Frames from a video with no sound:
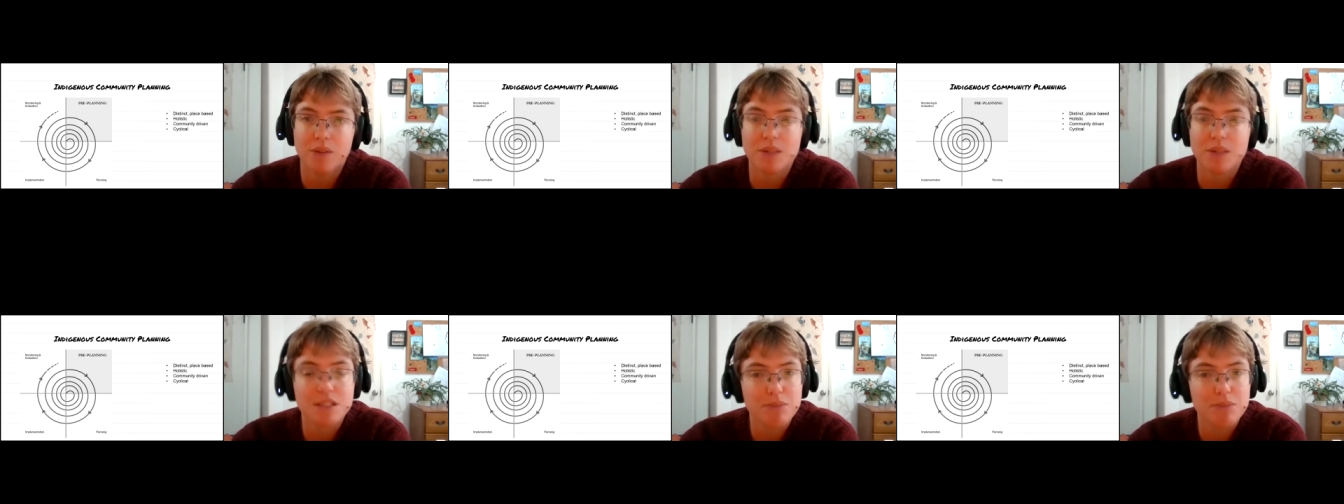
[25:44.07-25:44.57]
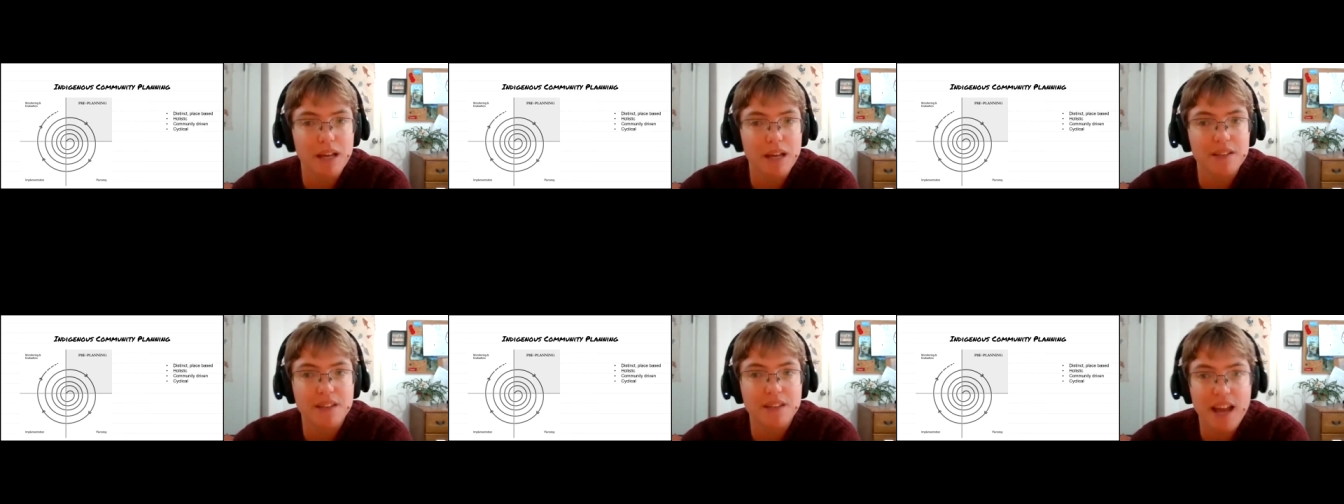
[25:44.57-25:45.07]
Once the
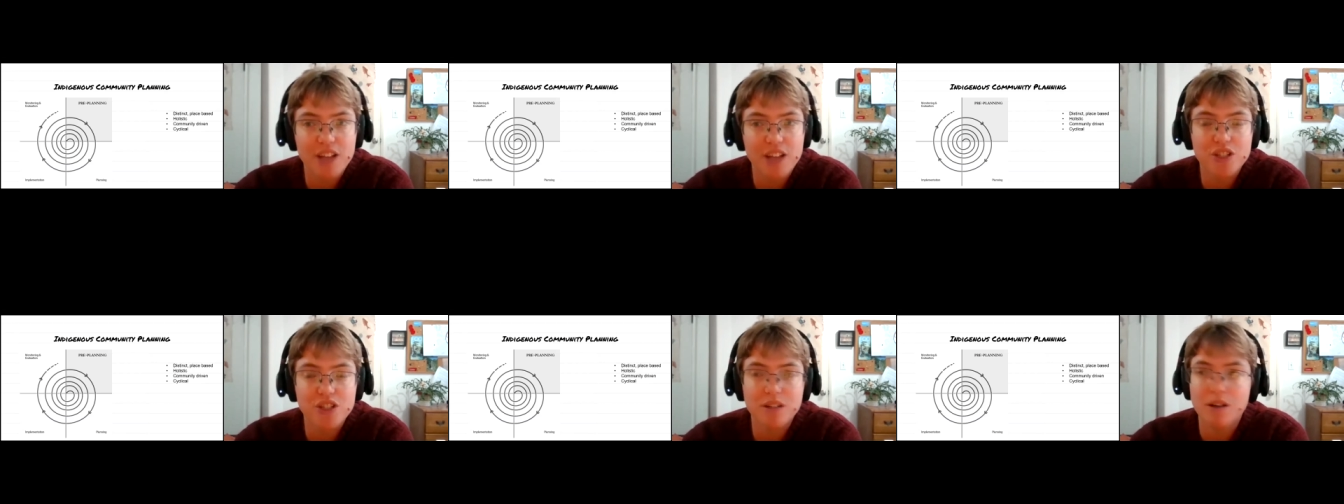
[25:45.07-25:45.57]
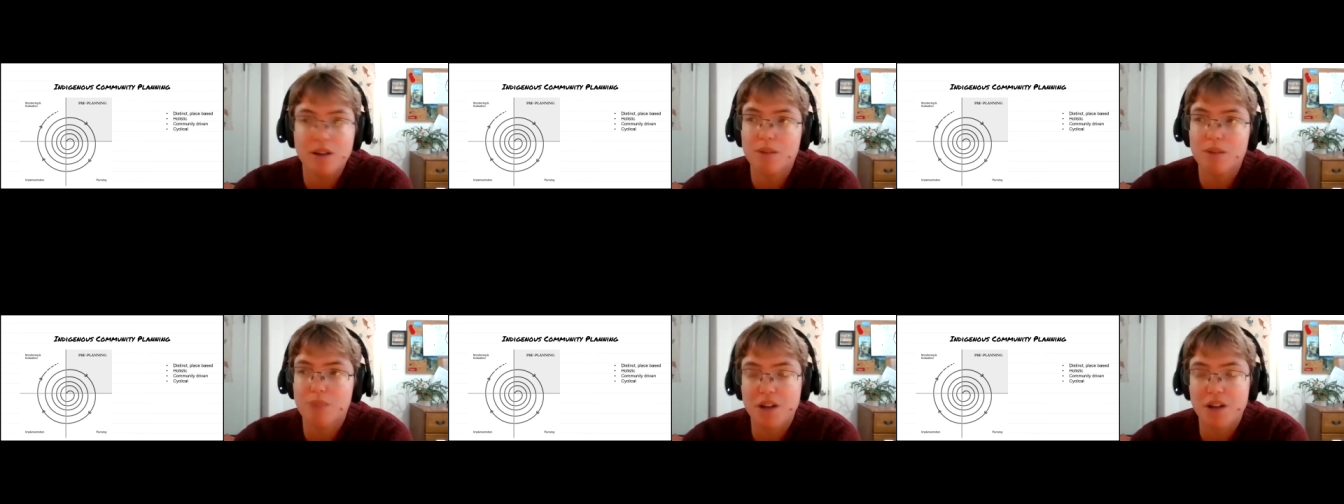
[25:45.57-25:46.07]
plan is in action,
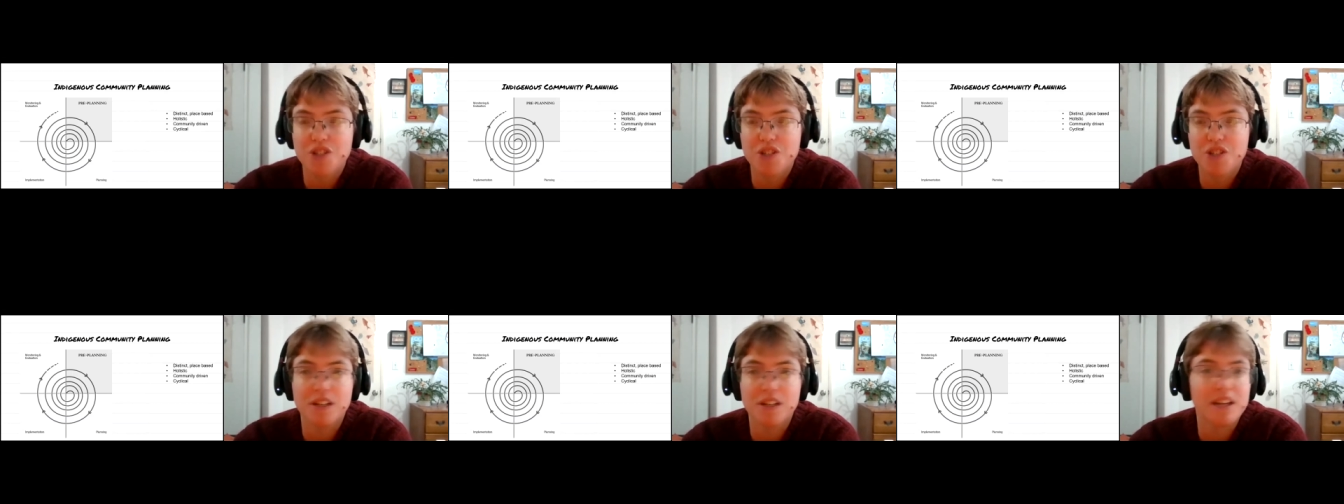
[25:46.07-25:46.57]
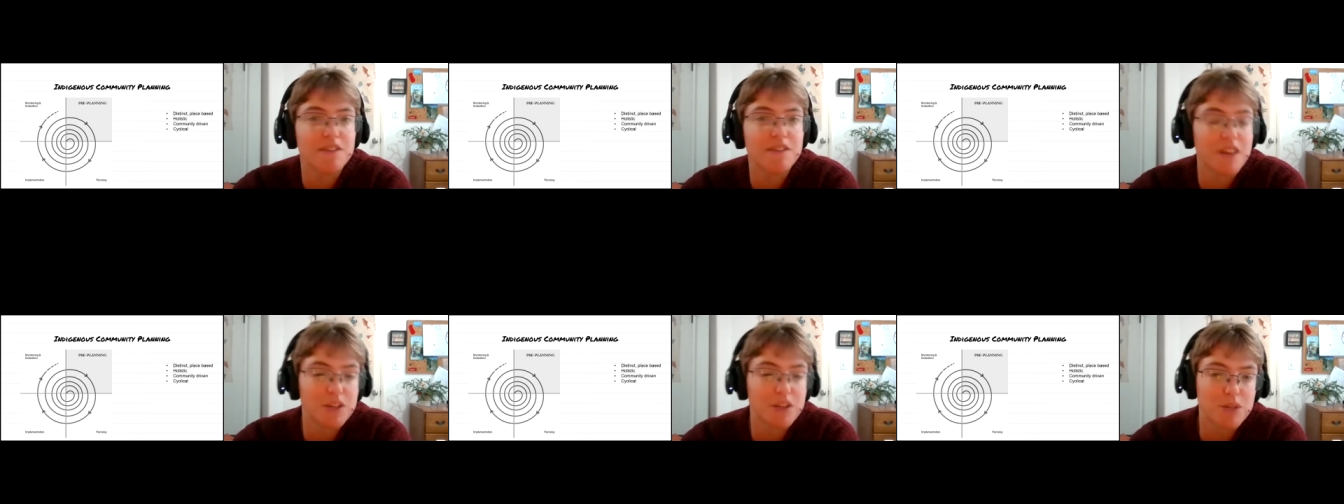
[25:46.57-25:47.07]
monitoring and
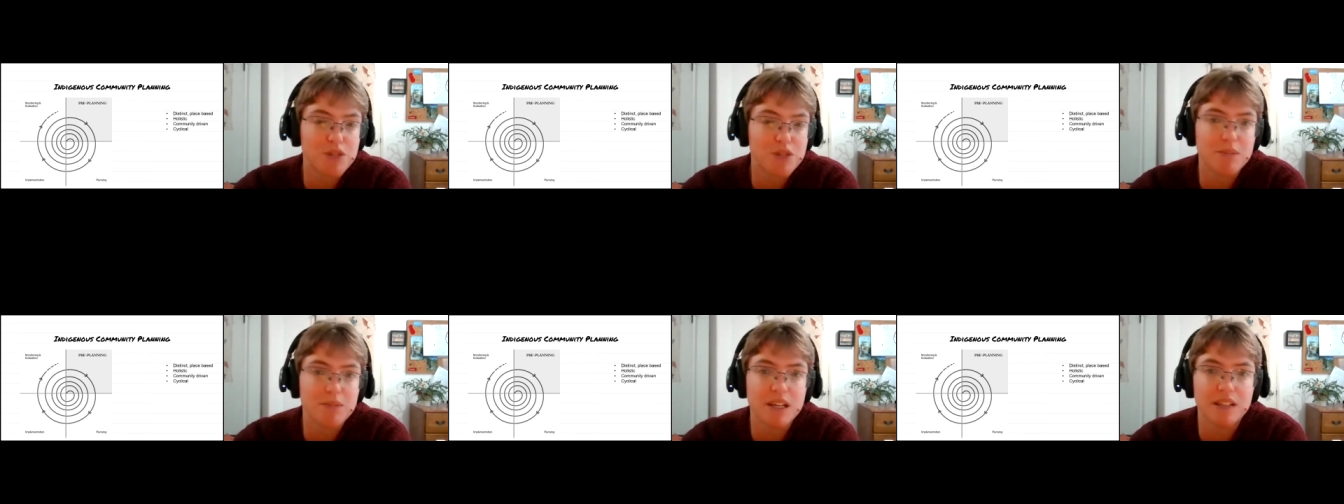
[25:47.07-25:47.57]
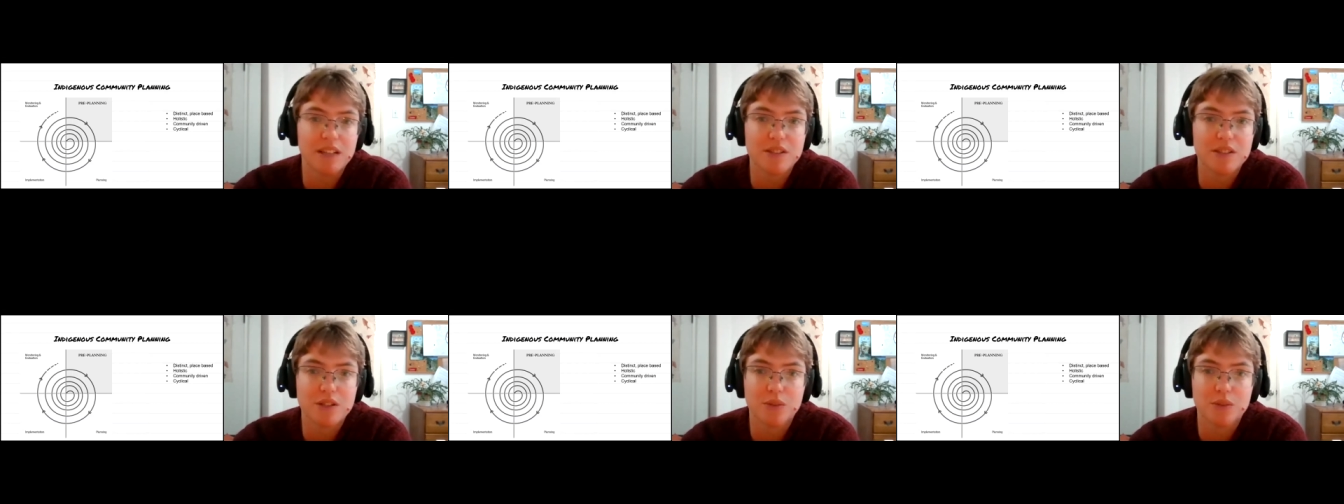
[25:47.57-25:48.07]
evaluation
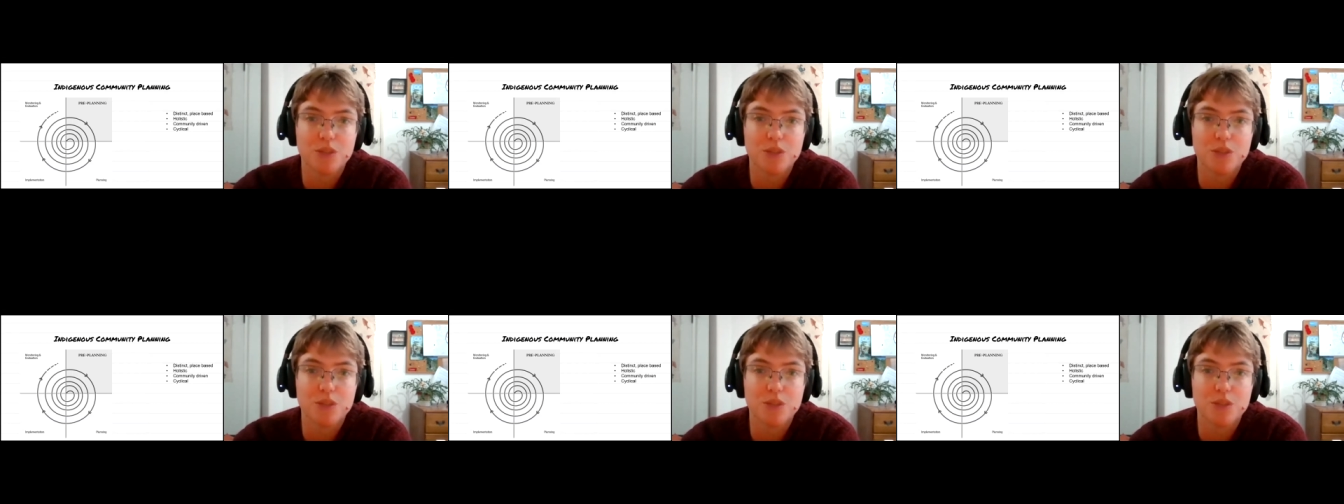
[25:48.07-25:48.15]
begins,